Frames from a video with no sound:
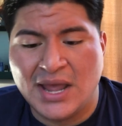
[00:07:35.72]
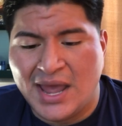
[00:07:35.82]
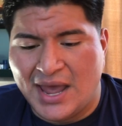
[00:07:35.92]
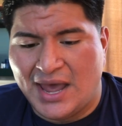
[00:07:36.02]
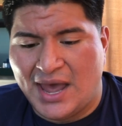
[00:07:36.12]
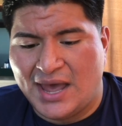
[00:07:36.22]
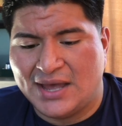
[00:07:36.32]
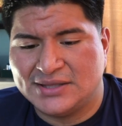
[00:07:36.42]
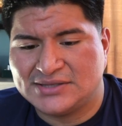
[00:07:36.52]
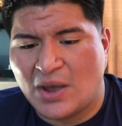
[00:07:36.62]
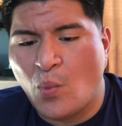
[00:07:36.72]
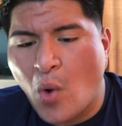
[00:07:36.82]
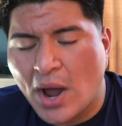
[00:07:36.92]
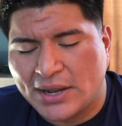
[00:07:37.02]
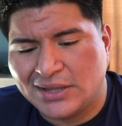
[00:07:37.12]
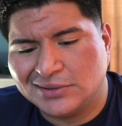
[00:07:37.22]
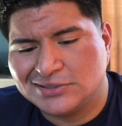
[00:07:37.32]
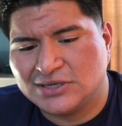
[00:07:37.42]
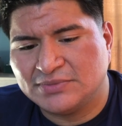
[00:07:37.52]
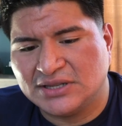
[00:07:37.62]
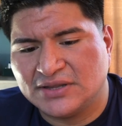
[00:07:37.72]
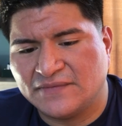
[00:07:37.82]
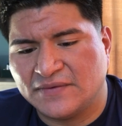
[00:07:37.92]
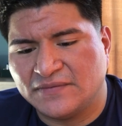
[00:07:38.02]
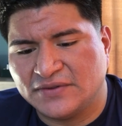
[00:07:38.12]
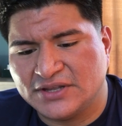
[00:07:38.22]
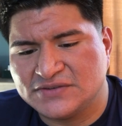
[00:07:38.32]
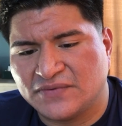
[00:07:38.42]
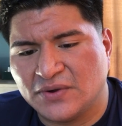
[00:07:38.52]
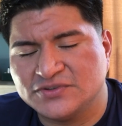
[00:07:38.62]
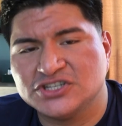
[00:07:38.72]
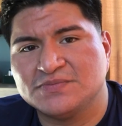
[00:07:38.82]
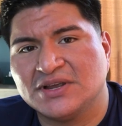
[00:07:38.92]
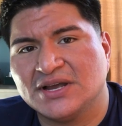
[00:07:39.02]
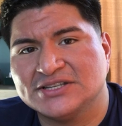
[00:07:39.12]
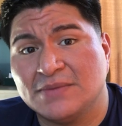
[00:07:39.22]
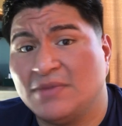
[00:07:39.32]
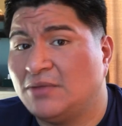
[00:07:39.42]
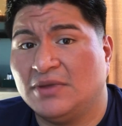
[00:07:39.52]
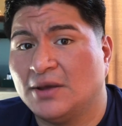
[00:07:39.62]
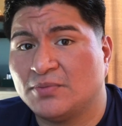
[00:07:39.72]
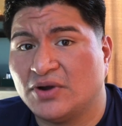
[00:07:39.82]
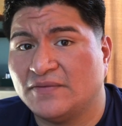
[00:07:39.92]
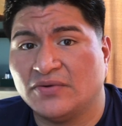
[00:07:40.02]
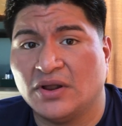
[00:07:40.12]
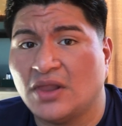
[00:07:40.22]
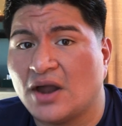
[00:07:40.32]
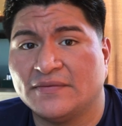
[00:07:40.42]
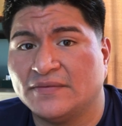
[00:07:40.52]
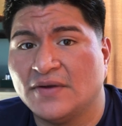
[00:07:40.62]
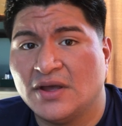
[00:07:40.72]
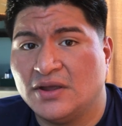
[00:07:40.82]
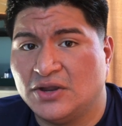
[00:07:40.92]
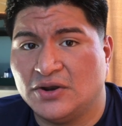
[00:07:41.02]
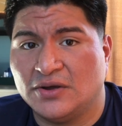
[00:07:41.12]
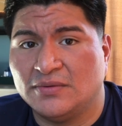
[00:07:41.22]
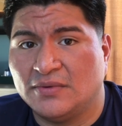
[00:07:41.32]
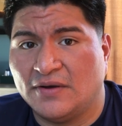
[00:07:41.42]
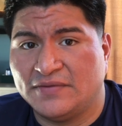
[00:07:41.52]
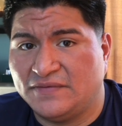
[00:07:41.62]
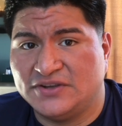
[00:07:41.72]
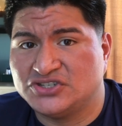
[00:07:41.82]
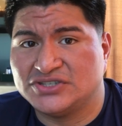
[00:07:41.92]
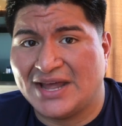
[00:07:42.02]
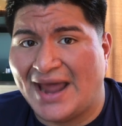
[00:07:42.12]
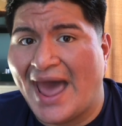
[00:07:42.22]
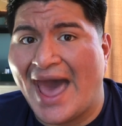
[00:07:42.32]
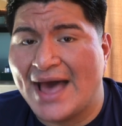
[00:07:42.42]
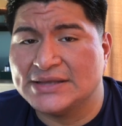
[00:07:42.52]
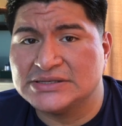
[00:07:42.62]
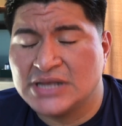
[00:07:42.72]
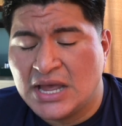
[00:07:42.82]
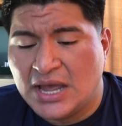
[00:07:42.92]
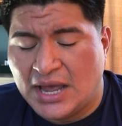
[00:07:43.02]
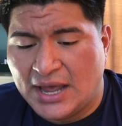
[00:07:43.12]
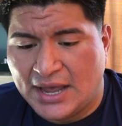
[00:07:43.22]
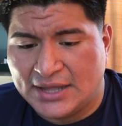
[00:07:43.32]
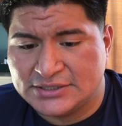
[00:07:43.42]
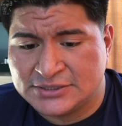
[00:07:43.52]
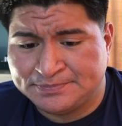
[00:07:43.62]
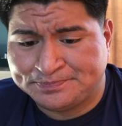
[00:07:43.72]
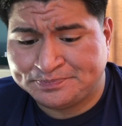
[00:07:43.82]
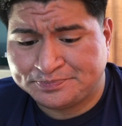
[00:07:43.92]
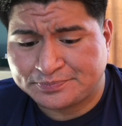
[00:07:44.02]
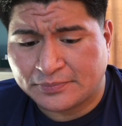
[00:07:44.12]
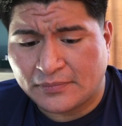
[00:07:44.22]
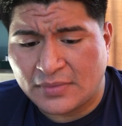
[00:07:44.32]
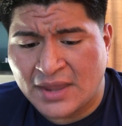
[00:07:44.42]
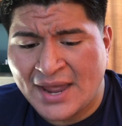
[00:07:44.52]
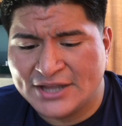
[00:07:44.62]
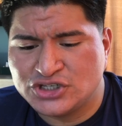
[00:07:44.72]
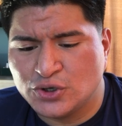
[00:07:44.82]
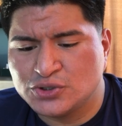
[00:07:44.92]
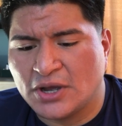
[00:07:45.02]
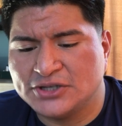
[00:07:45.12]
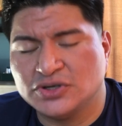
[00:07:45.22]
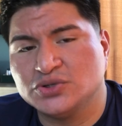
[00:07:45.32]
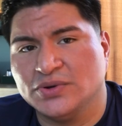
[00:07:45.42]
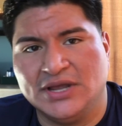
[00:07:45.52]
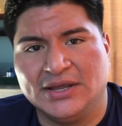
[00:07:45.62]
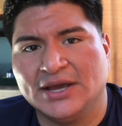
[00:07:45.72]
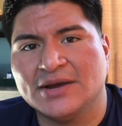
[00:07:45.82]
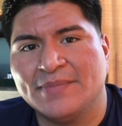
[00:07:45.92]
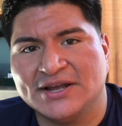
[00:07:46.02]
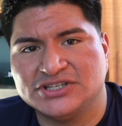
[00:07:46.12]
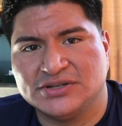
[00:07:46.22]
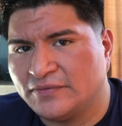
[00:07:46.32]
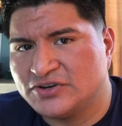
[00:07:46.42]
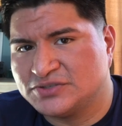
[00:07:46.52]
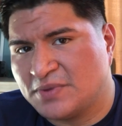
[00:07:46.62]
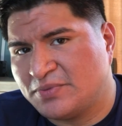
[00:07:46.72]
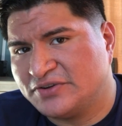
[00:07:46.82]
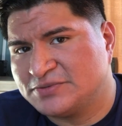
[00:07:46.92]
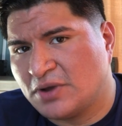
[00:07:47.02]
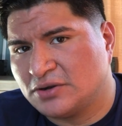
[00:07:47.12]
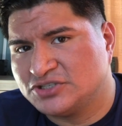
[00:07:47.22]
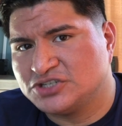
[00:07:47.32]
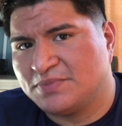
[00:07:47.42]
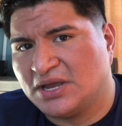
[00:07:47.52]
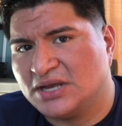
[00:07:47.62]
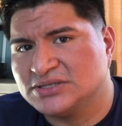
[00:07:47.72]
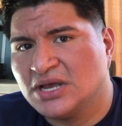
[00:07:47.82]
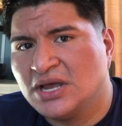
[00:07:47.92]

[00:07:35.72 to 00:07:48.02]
and I wanted something different for this phone just because it made me upgrade for a lot of of the features that it has, and I chose 128 gigabytes versus my previous model just because